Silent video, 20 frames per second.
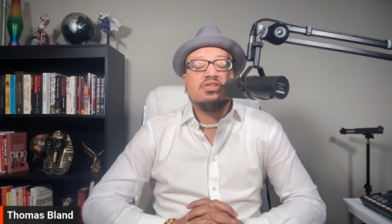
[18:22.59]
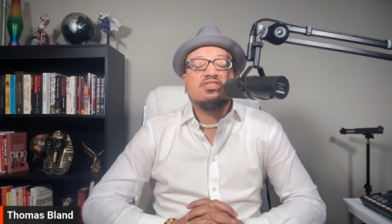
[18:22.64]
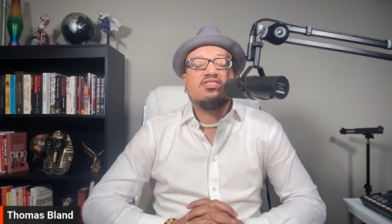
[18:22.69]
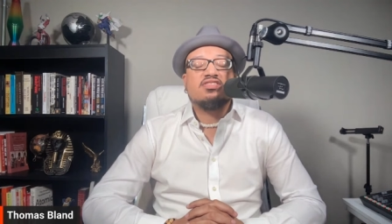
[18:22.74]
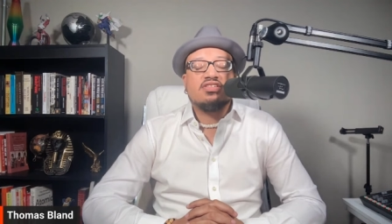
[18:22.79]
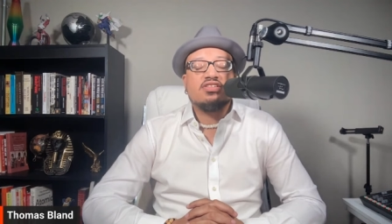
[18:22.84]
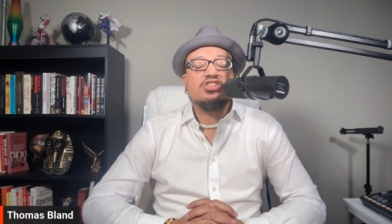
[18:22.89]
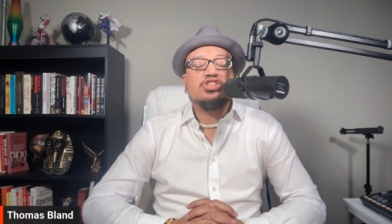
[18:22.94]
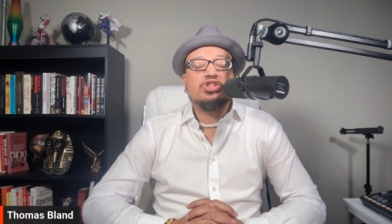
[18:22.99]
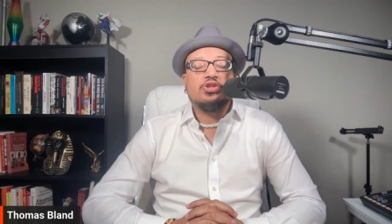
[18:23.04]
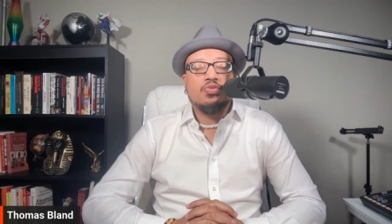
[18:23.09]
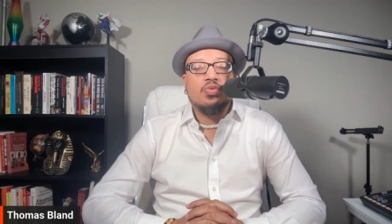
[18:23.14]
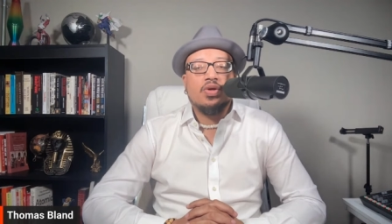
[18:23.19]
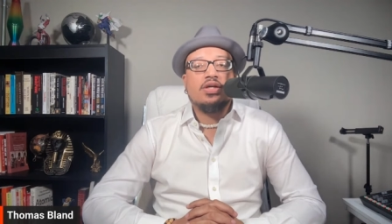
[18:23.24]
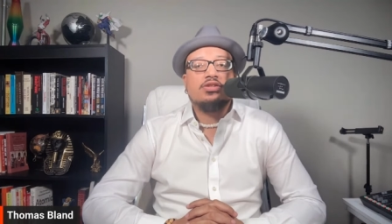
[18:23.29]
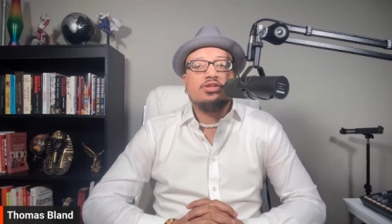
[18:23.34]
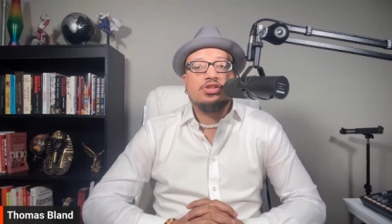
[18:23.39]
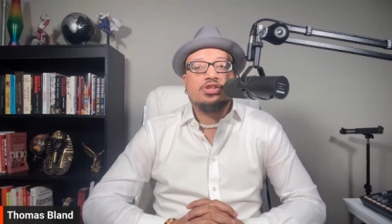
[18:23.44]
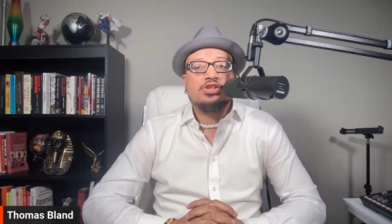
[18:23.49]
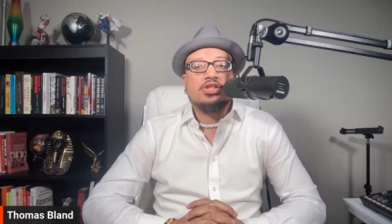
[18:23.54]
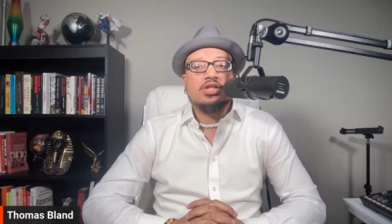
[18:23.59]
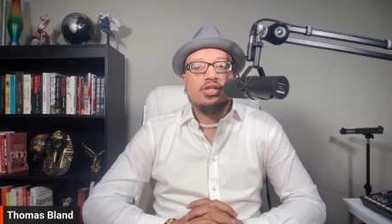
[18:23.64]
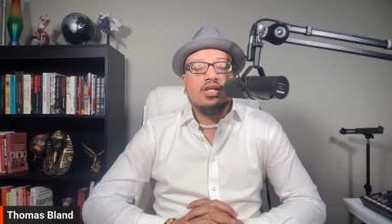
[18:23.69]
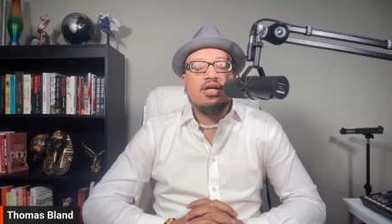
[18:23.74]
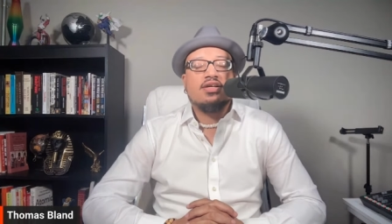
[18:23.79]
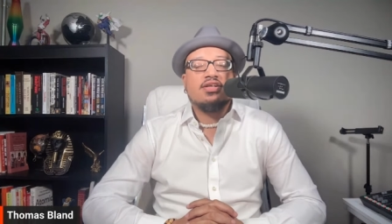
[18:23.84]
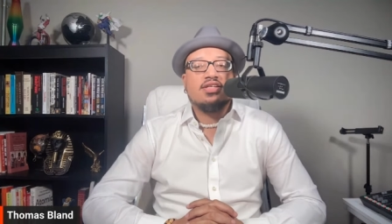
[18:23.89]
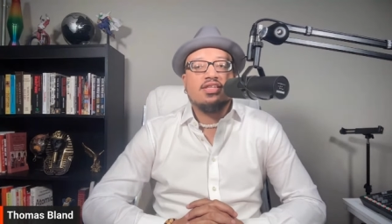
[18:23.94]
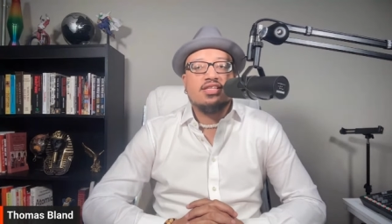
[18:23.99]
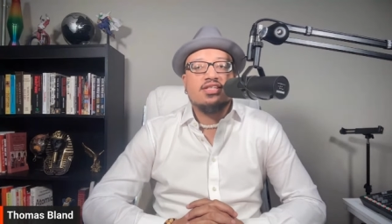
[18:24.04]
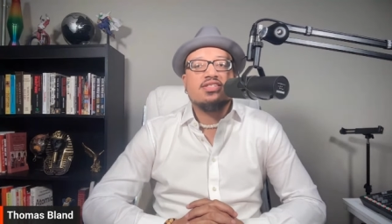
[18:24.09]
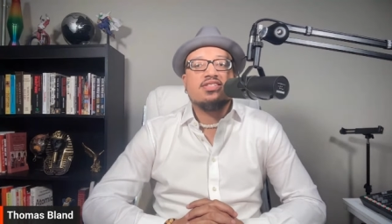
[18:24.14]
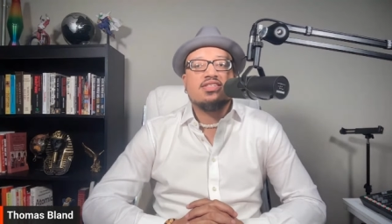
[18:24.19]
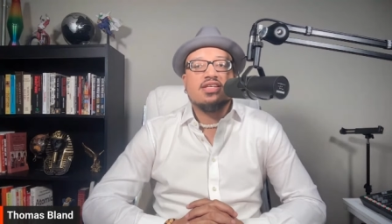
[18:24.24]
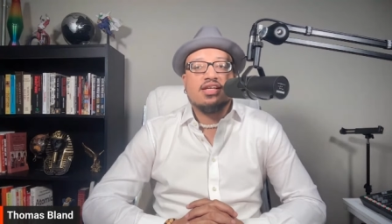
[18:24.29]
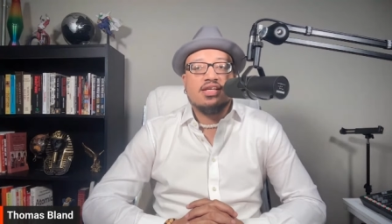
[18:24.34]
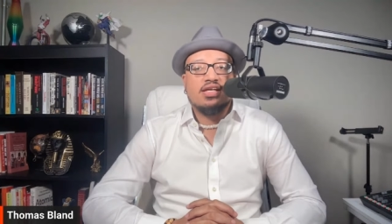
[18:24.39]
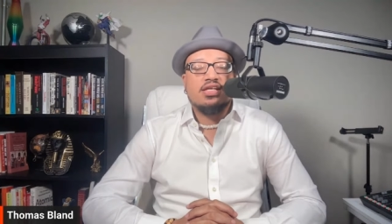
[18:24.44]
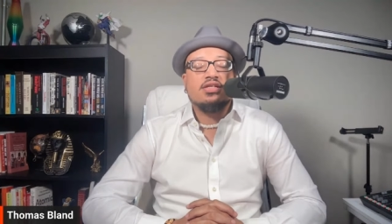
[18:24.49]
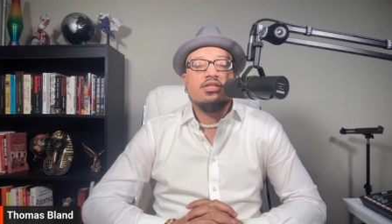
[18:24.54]
a situation like this
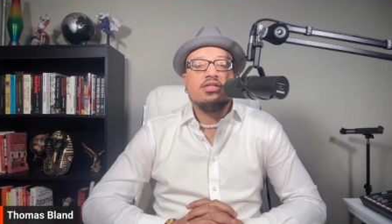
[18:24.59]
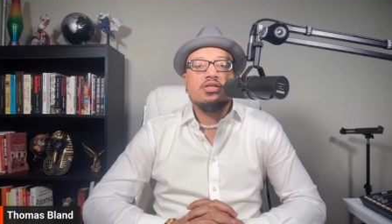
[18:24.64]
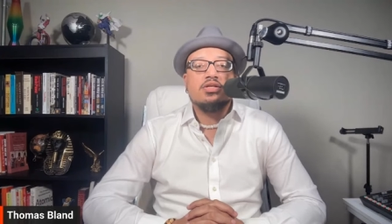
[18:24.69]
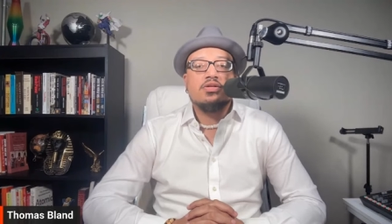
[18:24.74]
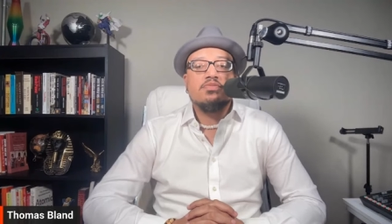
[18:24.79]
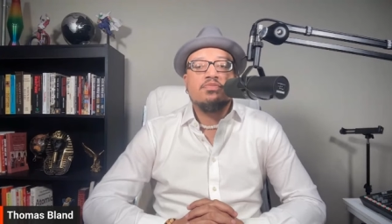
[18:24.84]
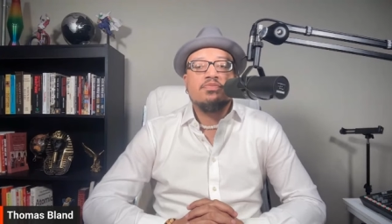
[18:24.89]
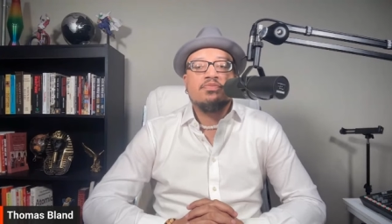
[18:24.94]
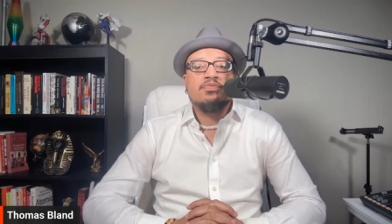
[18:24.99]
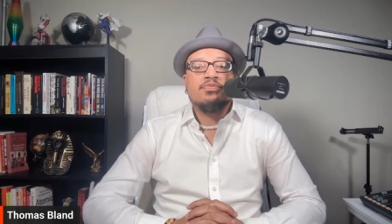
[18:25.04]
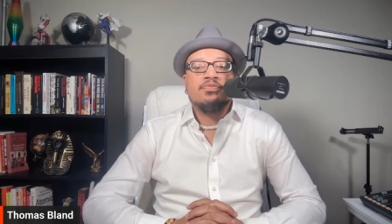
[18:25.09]
again.